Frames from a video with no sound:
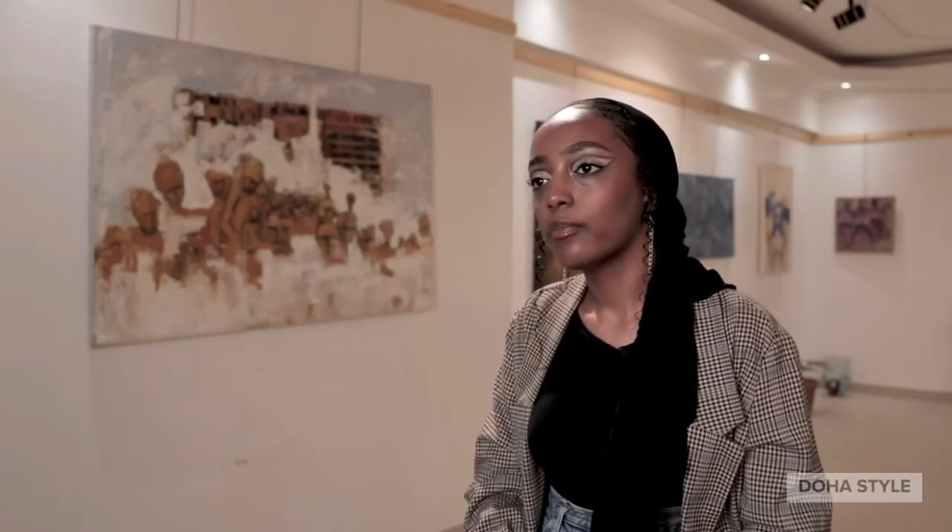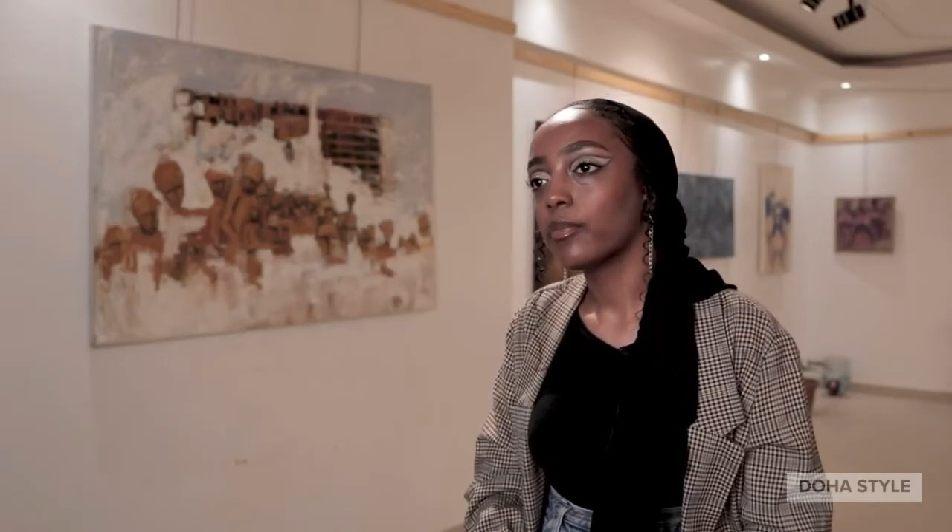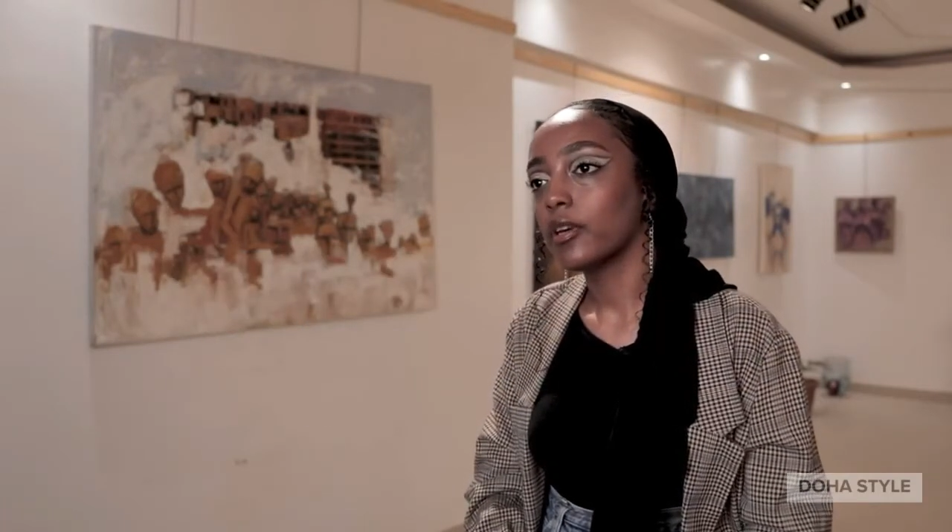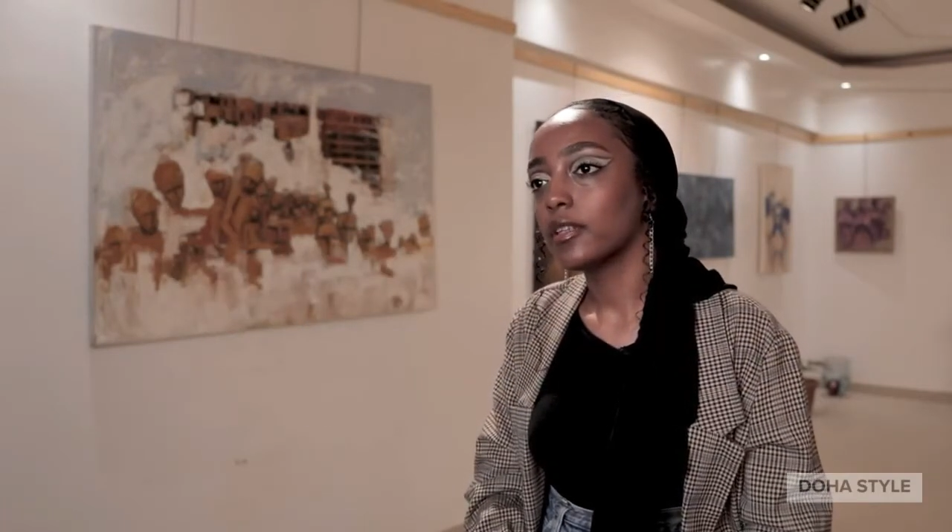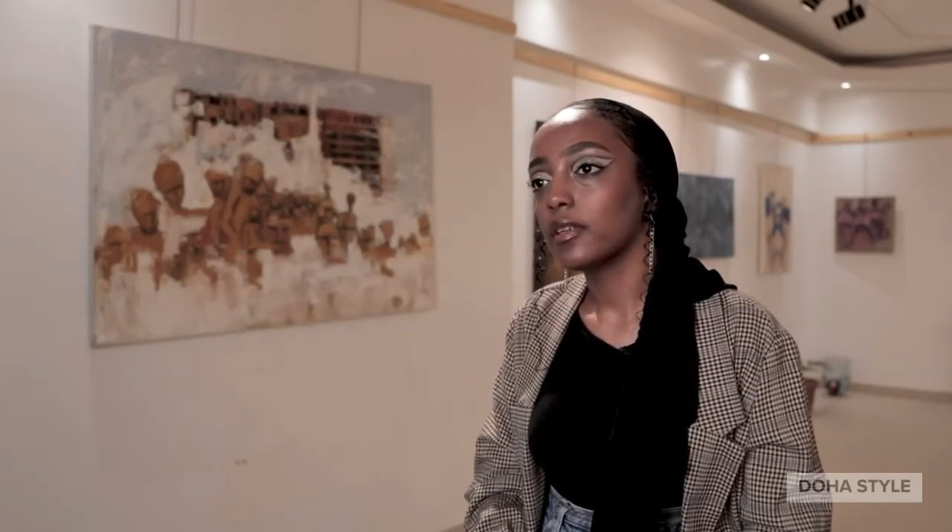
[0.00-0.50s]

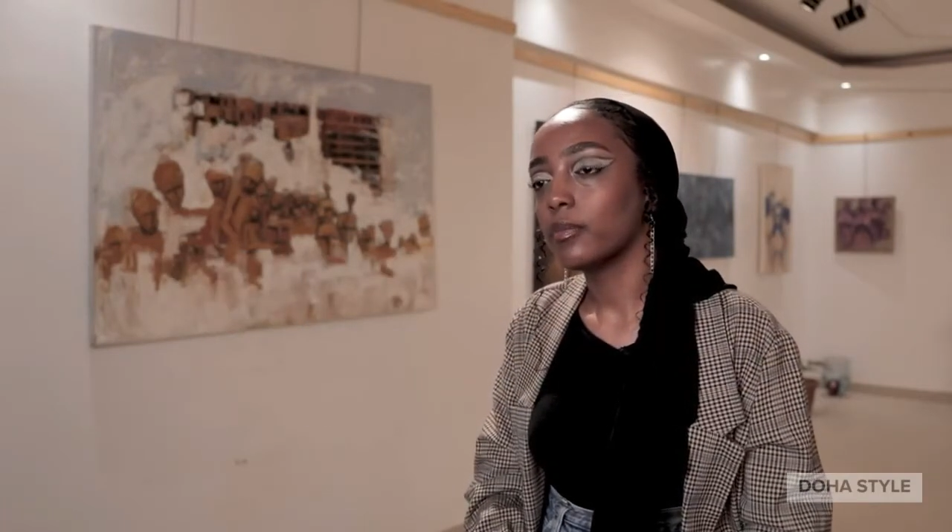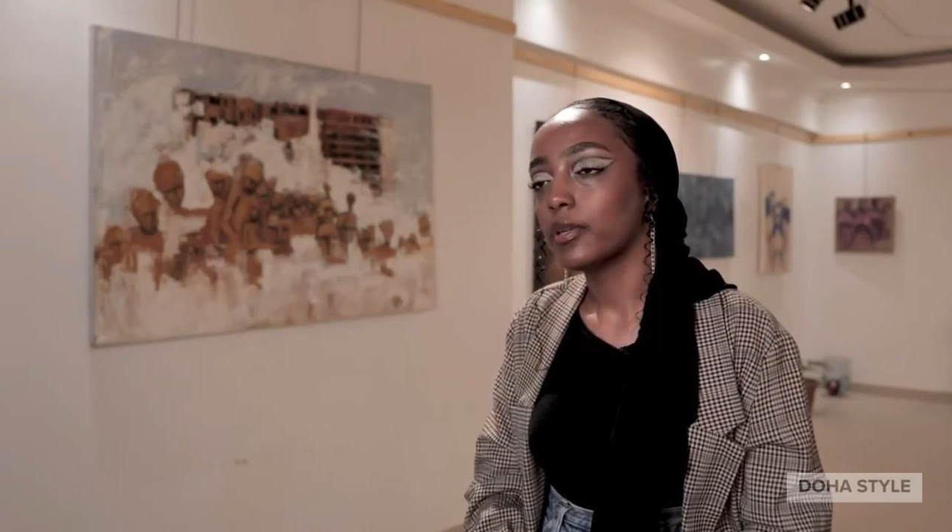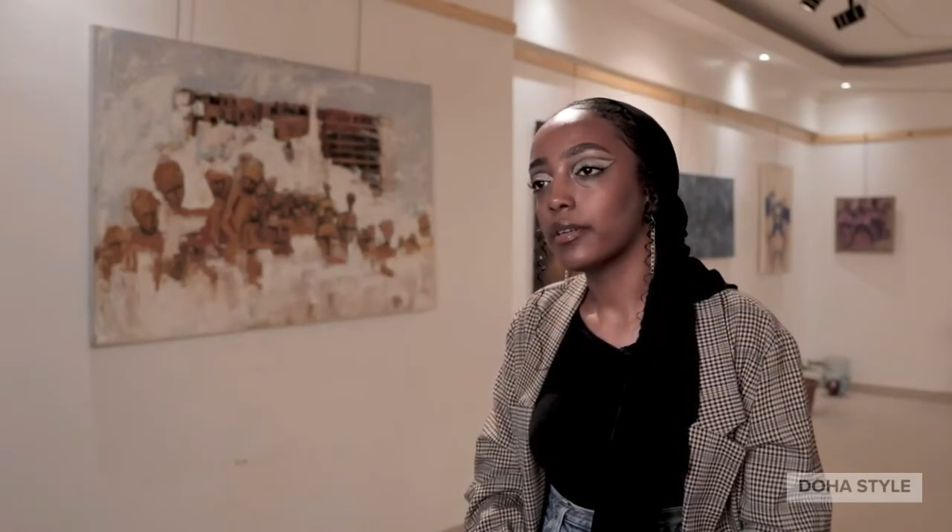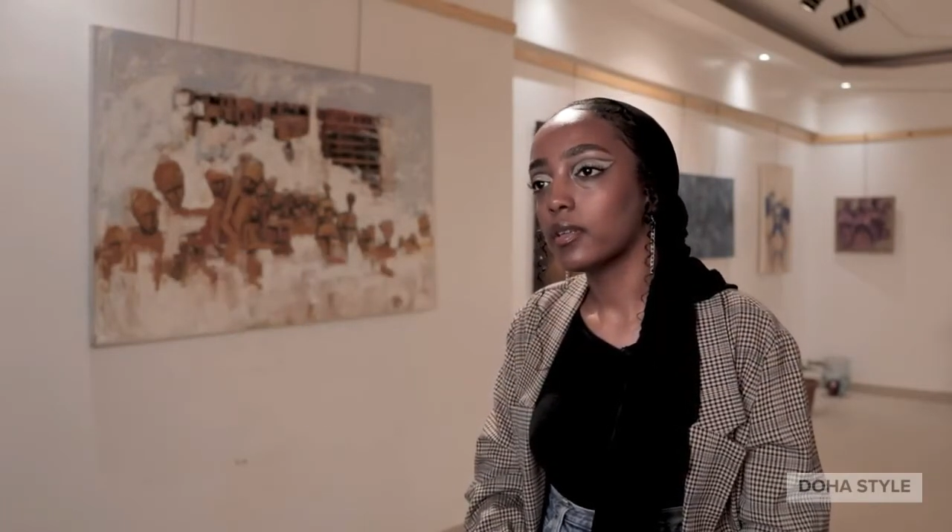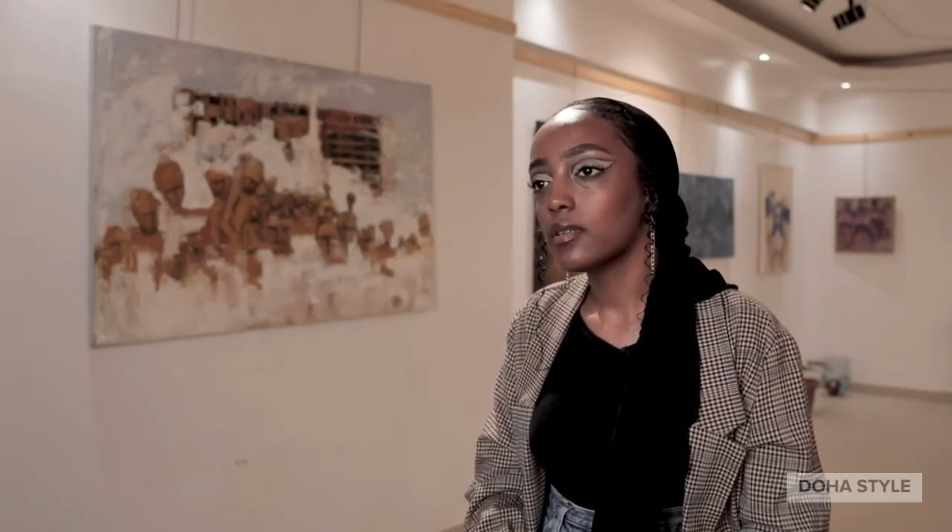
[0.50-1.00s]
party
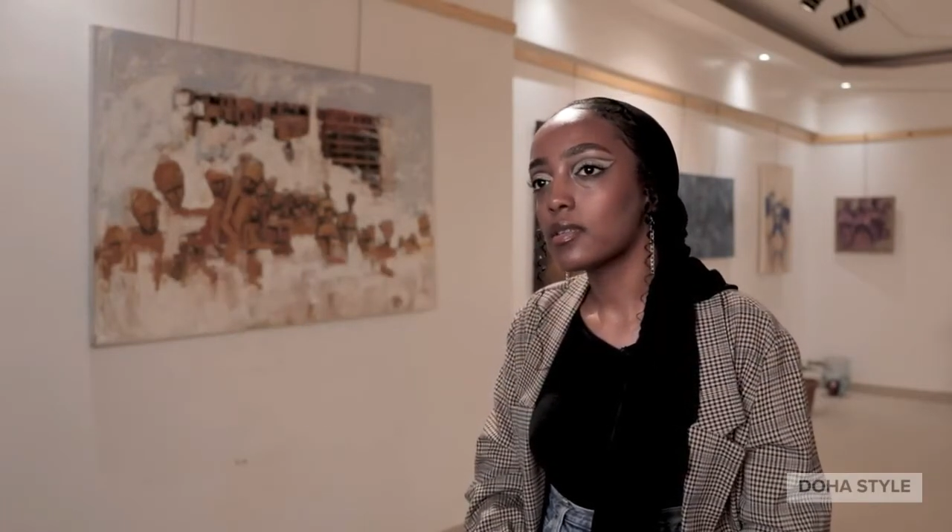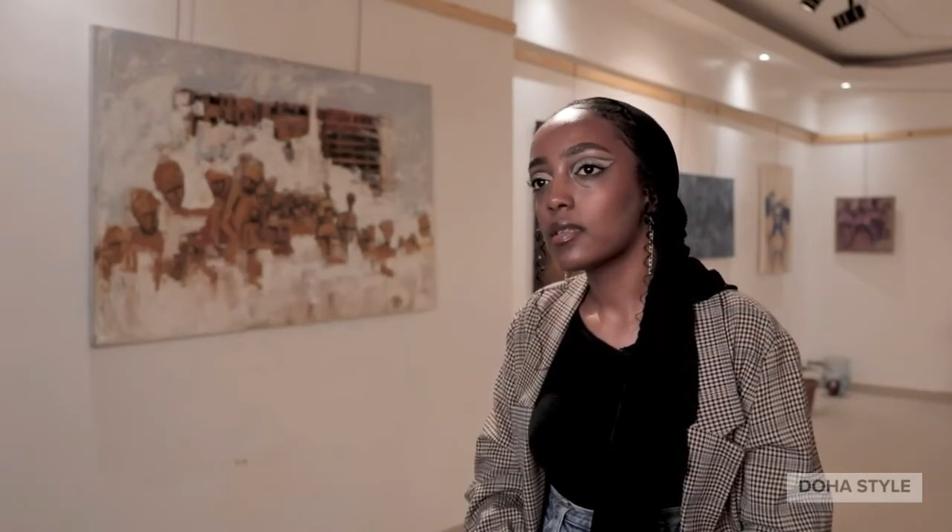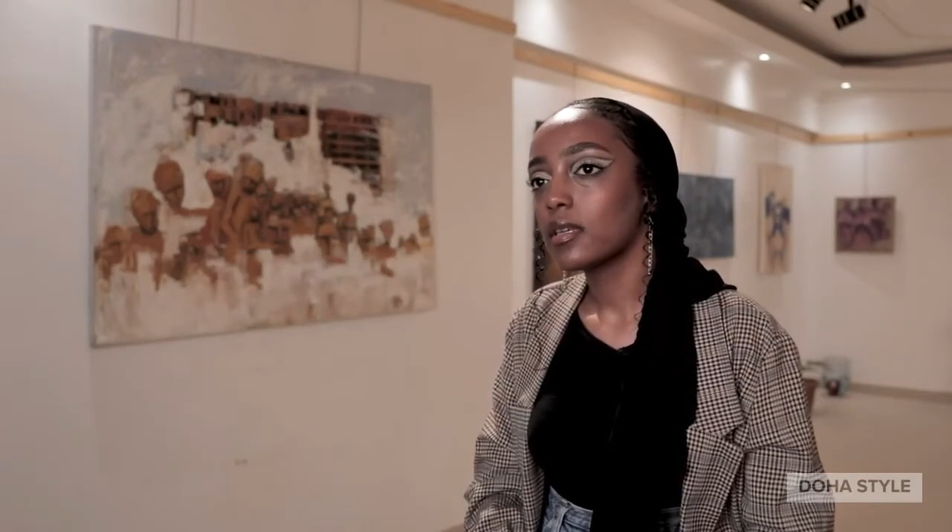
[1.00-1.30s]
appearance